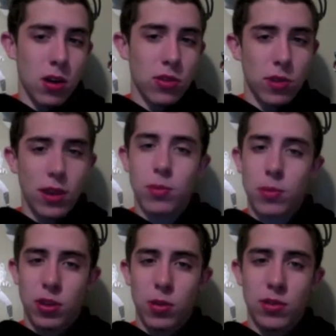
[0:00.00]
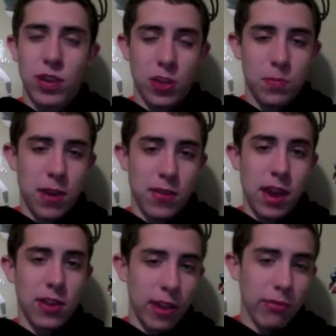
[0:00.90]
So that's what USA is best at,
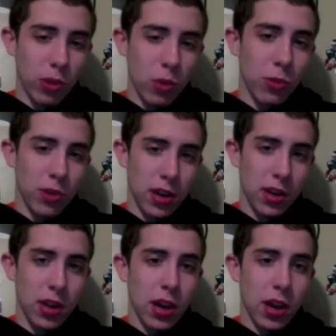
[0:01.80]
is definitely goaltending.